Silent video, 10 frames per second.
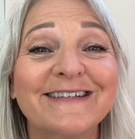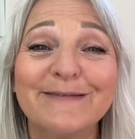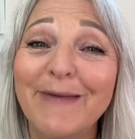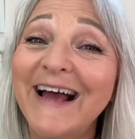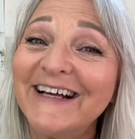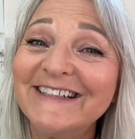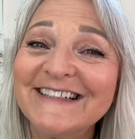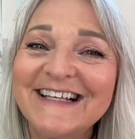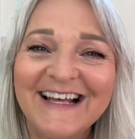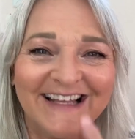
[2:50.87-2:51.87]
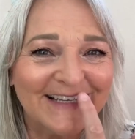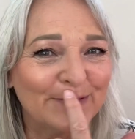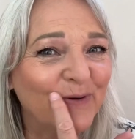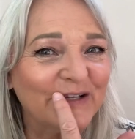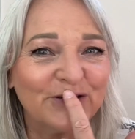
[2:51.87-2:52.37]
smile, and that
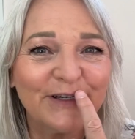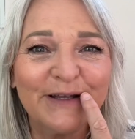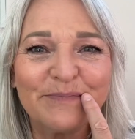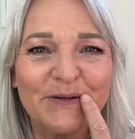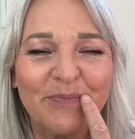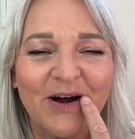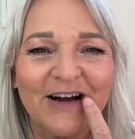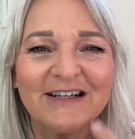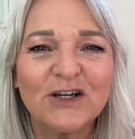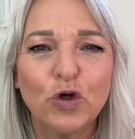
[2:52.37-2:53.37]
spreads your lips apart.